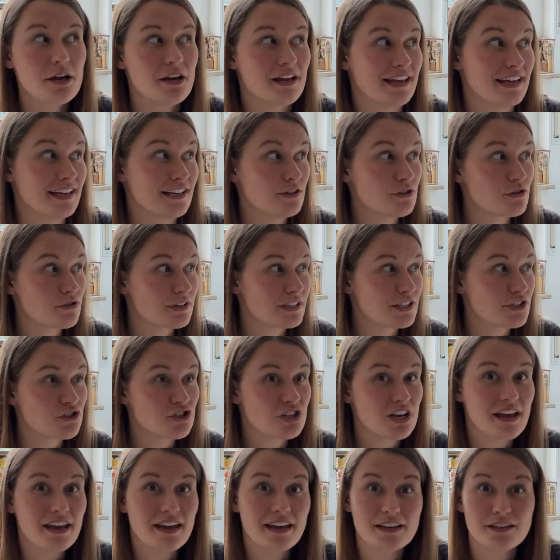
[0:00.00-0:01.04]
Interests
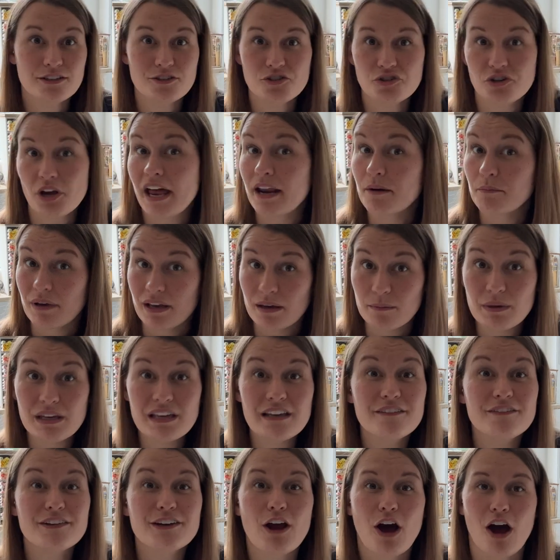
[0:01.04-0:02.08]
change and maybe
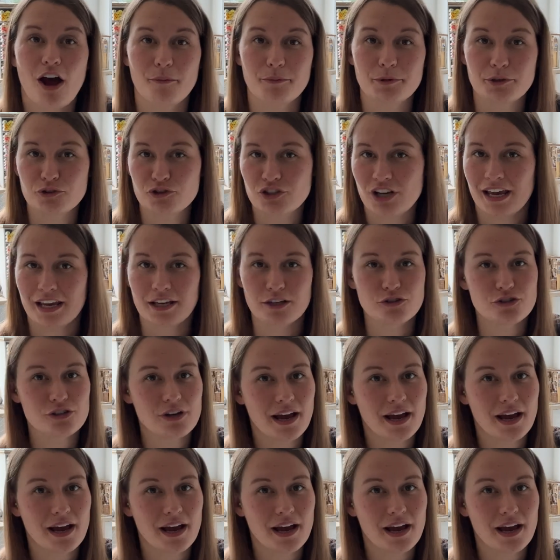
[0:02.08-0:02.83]
even hobbies change.